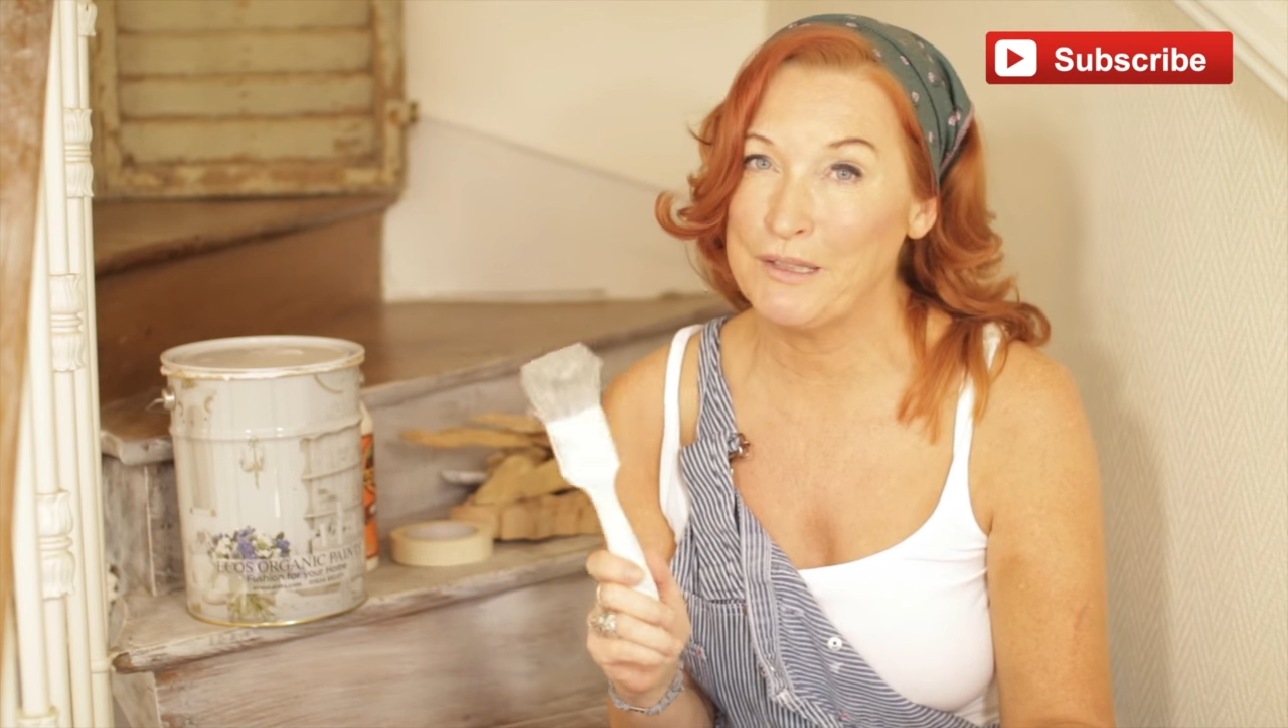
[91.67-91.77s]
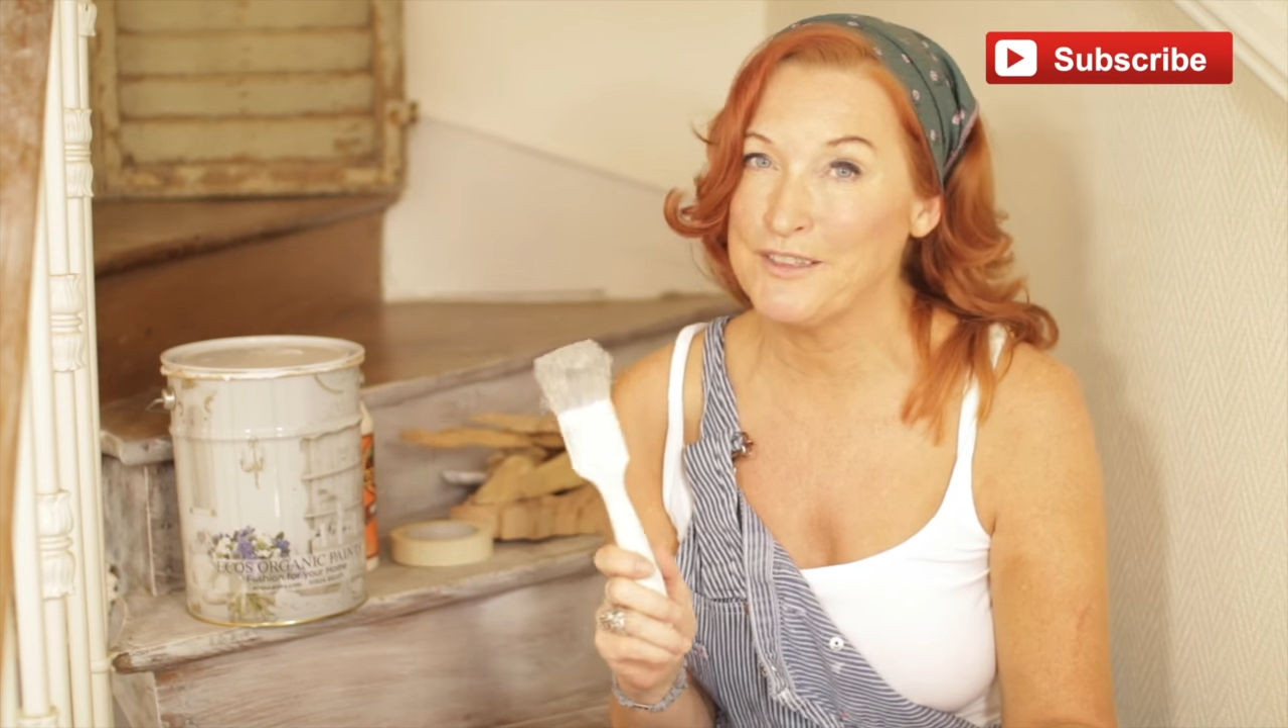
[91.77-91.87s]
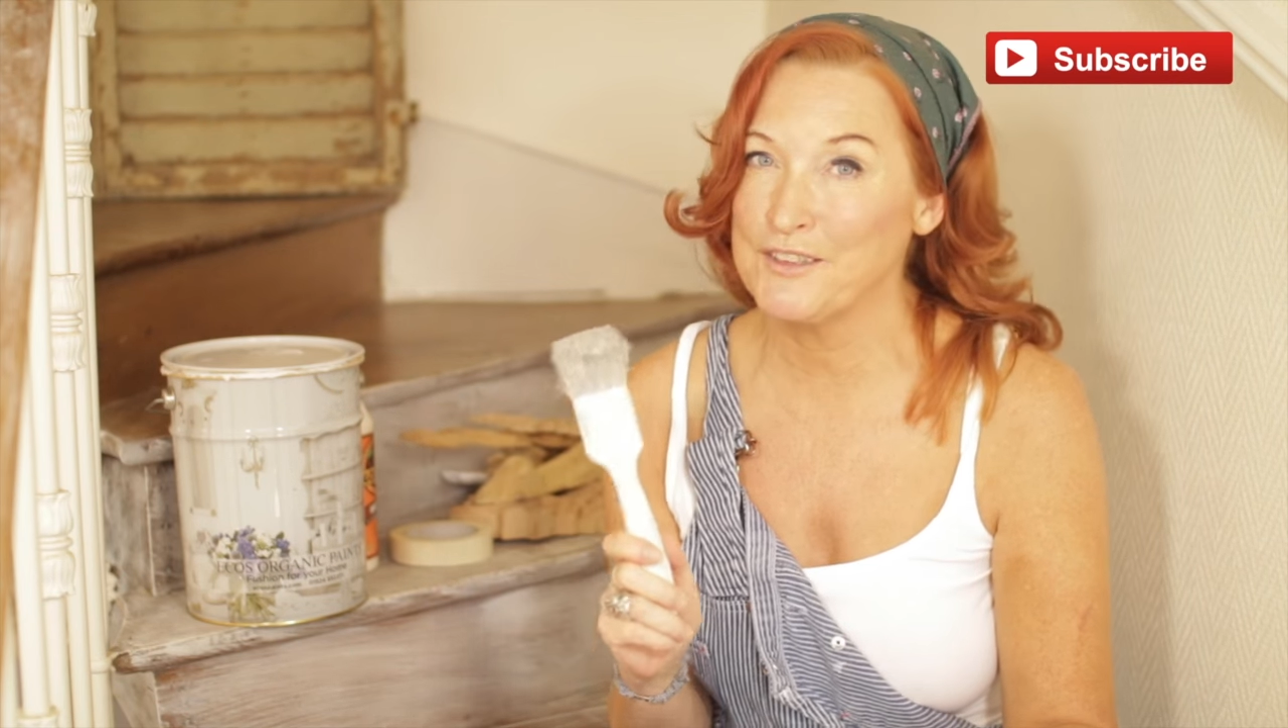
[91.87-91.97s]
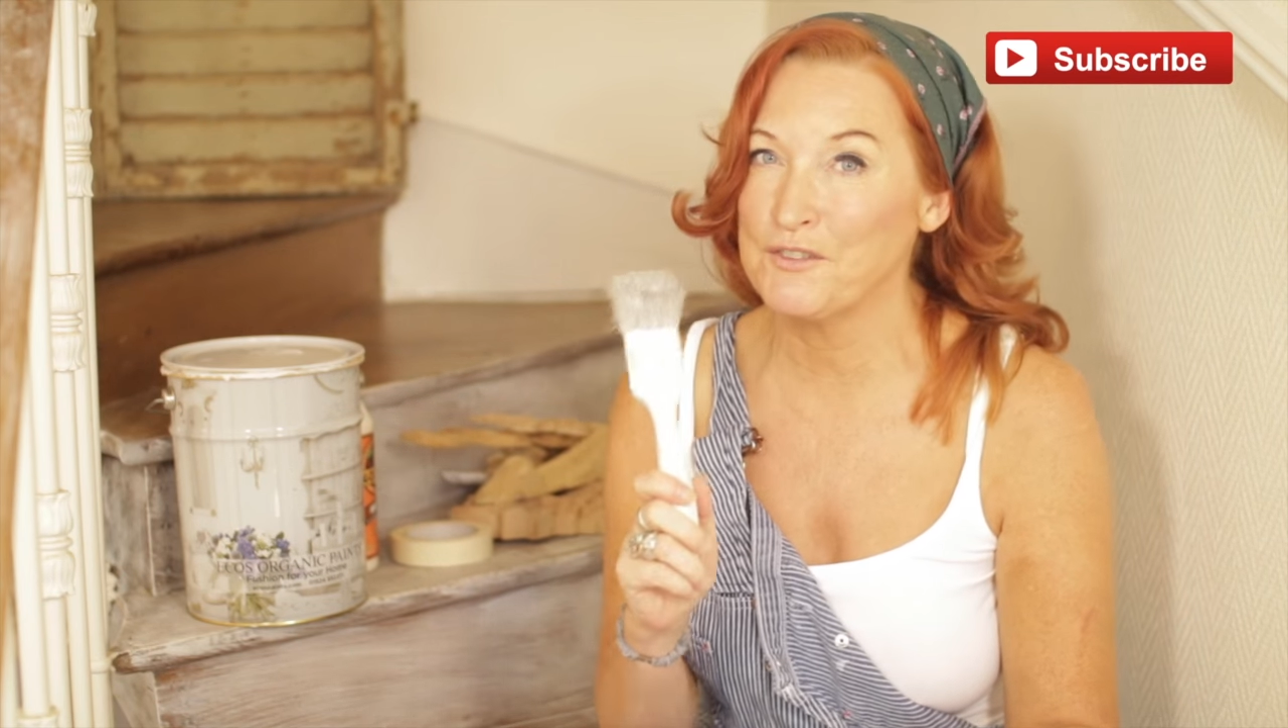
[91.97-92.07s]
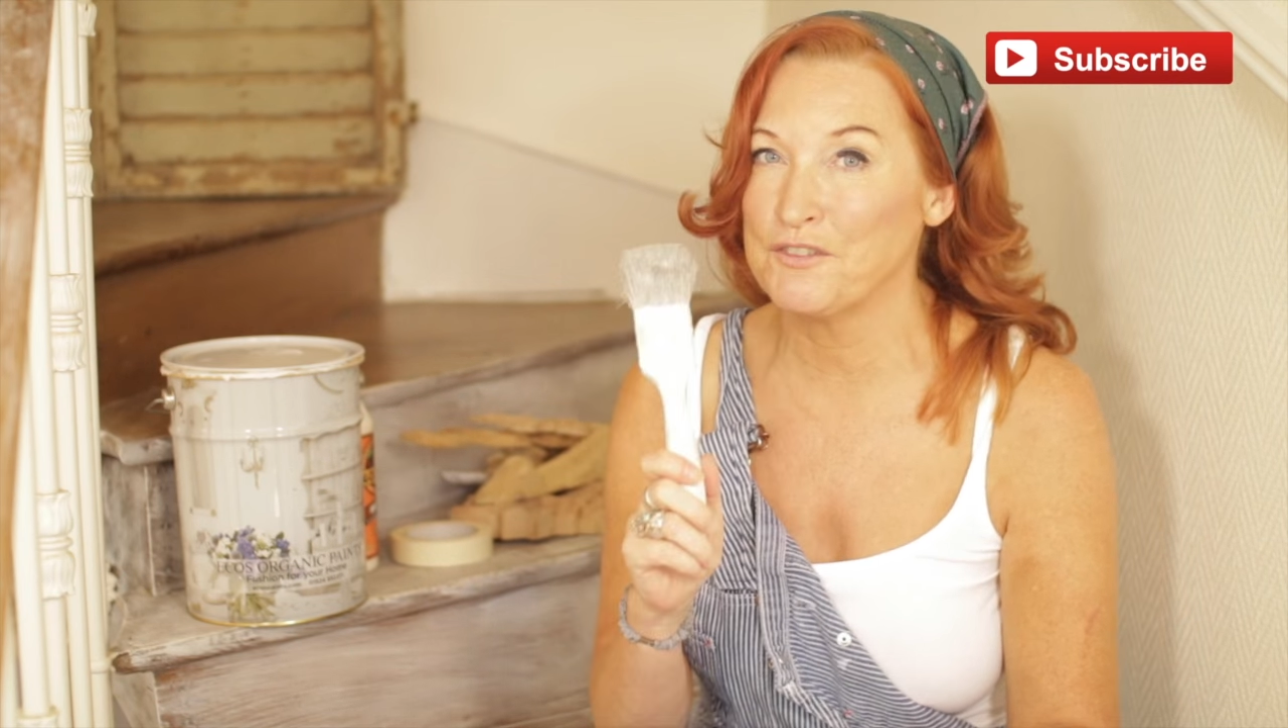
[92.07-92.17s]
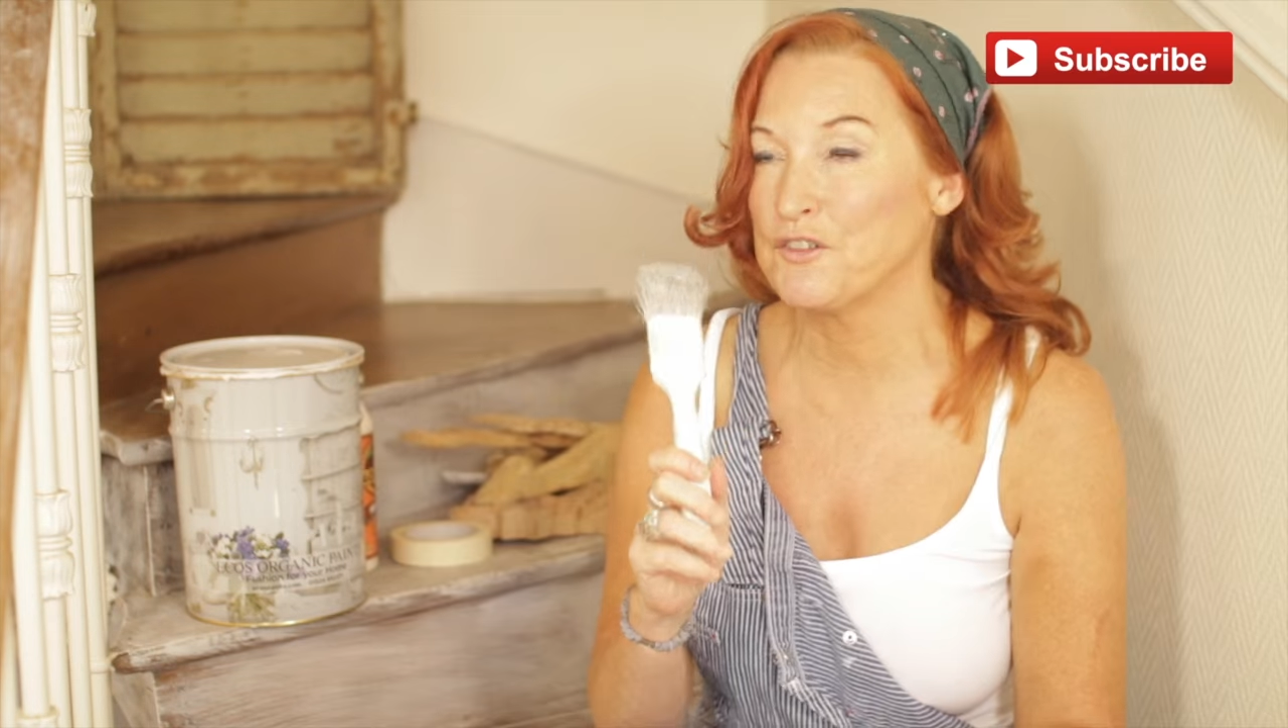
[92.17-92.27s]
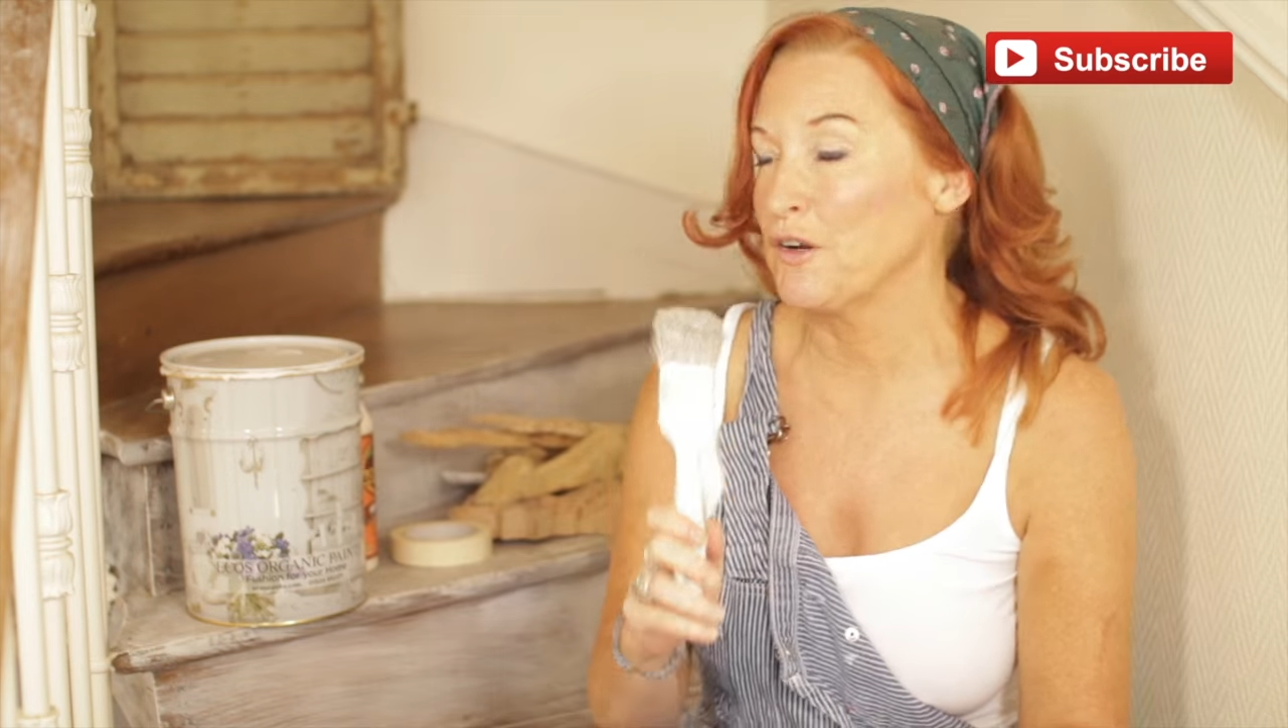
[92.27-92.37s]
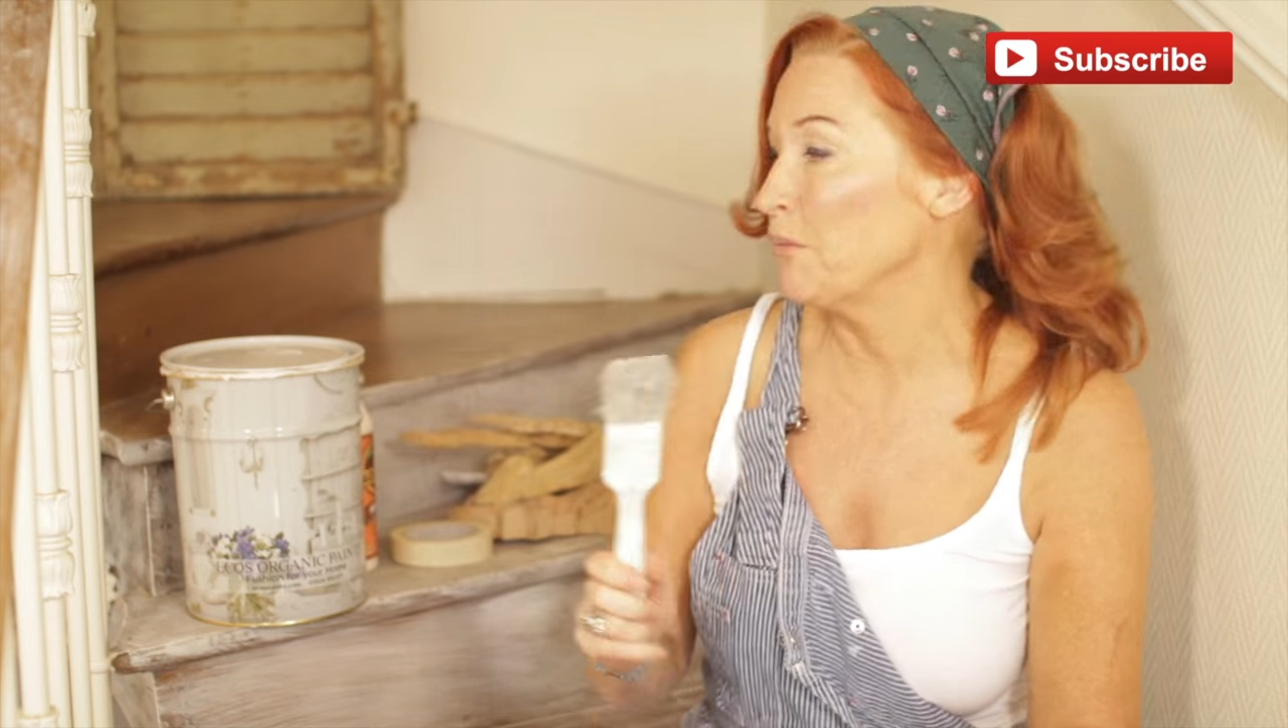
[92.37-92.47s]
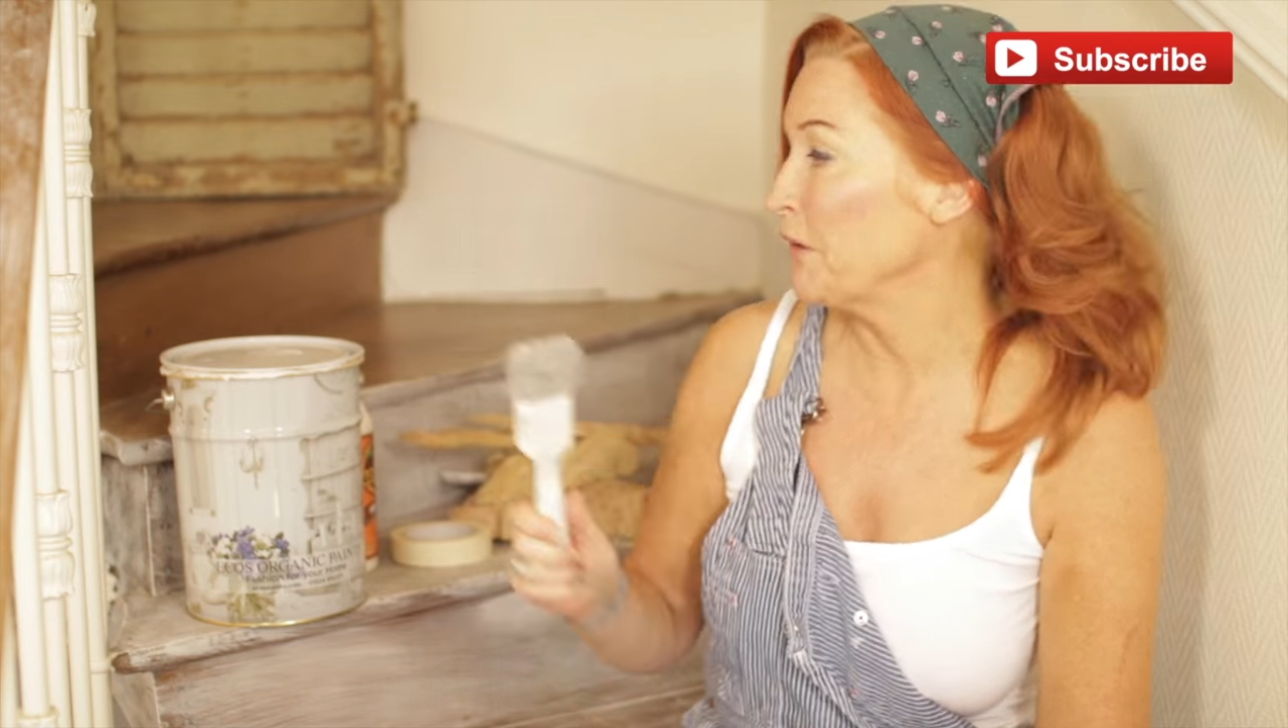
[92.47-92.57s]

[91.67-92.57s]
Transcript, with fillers: but it's good for dry